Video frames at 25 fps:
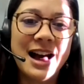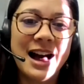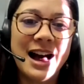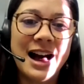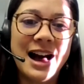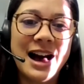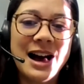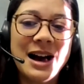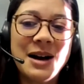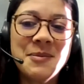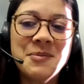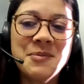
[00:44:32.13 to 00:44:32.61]

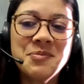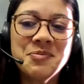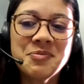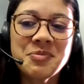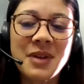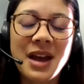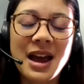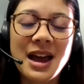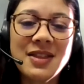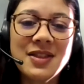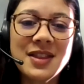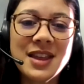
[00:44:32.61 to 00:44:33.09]

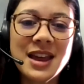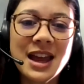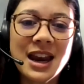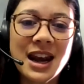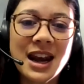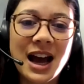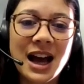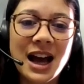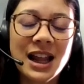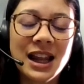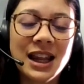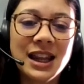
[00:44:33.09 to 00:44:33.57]
And then
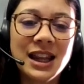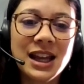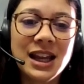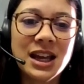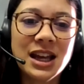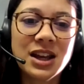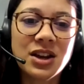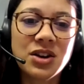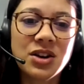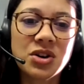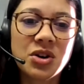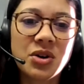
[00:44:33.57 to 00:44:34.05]
I
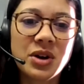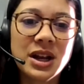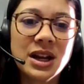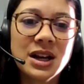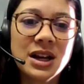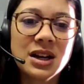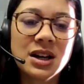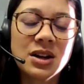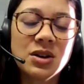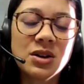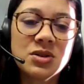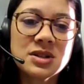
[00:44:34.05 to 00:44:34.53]
think, in
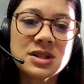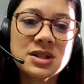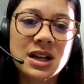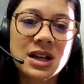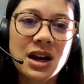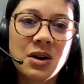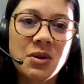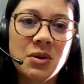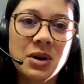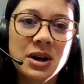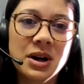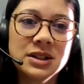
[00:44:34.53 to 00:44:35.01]
closing, I
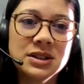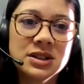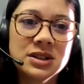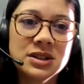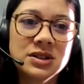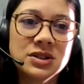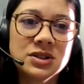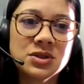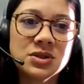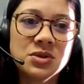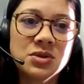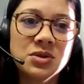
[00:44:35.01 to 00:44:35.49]

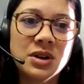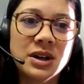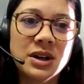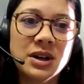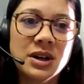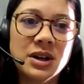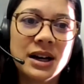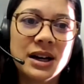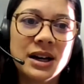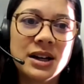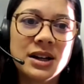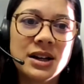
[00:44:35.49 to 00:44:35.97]
wanted to,
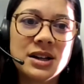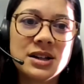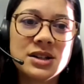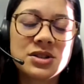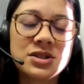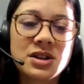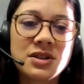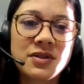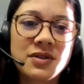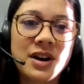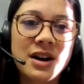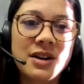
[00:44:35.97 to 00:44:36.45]

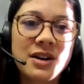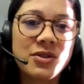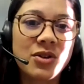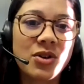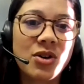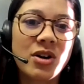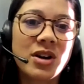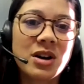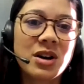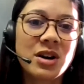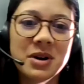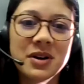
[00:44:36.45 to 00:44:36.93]
Trevor, I
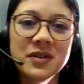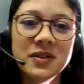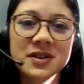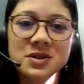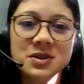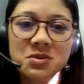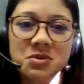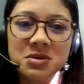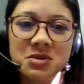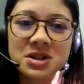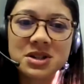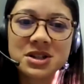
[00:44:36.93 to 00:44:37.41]
forgot about this
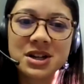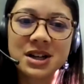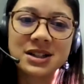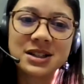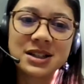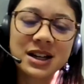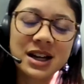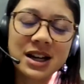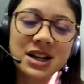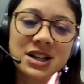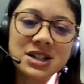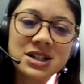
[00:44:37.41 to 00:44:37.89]
when we chatted
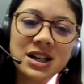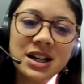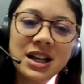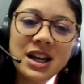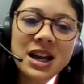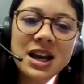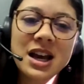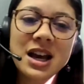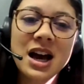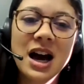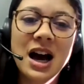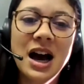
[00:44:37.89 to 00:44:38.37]
actually,